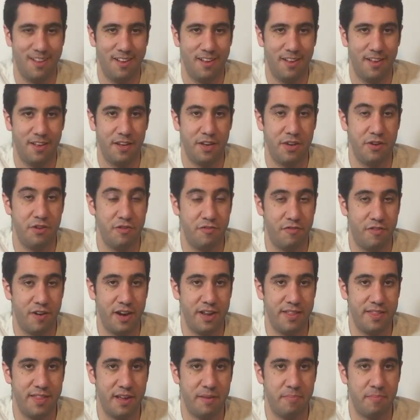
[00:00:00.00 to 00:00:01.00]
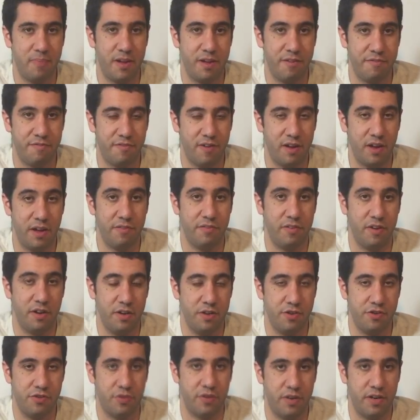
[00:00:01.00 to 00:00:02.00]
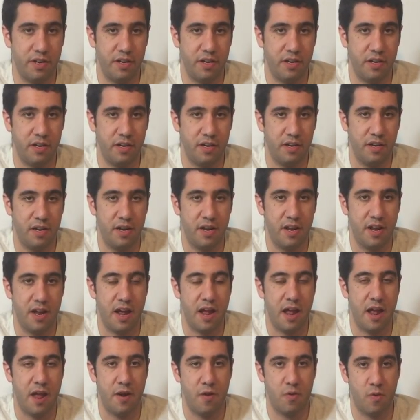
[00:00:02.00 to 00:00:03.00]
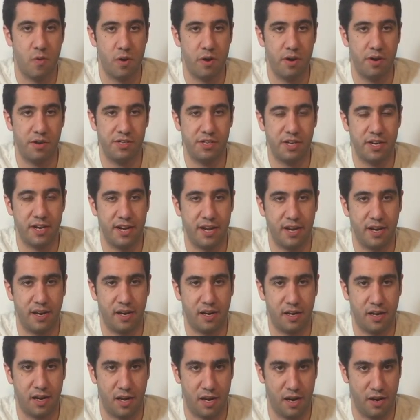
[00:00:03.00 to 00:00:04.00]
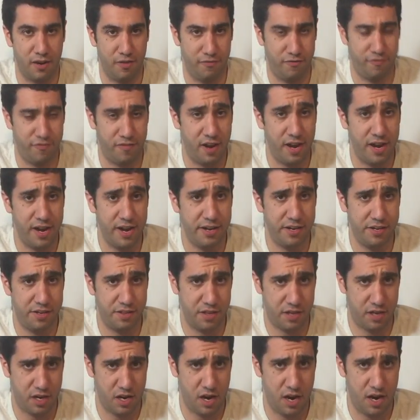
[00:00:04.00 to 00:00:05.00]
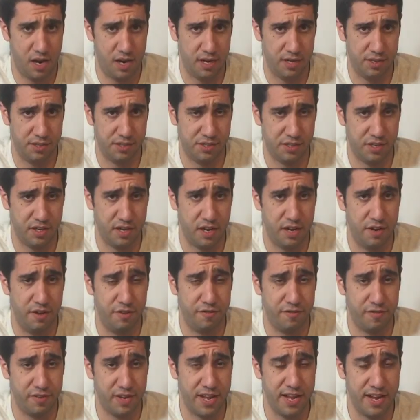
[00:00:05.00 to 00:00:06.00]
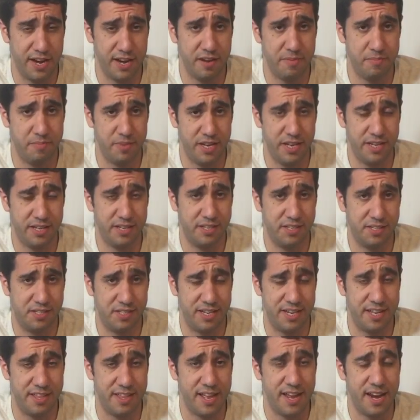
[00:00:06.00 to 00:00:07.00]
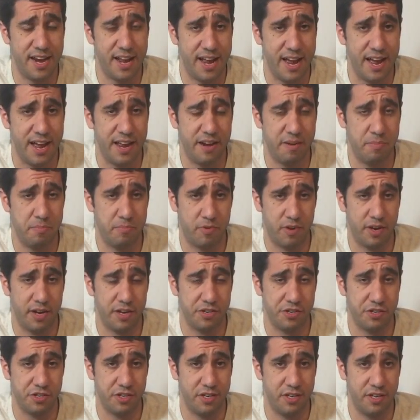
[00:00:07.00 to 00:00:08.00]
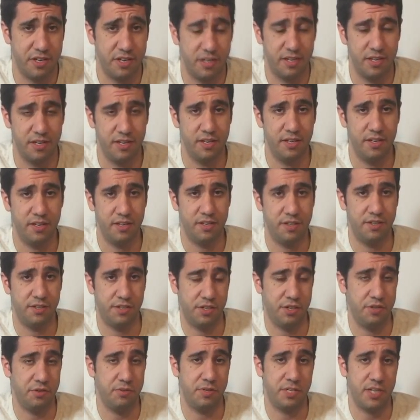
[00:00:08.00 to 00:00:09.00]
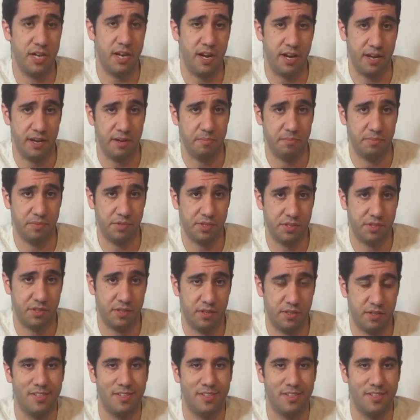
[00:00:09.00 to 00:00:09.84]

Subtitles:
You divide that by 500 in order to find the cost of getting me to see that ad impression 2 times.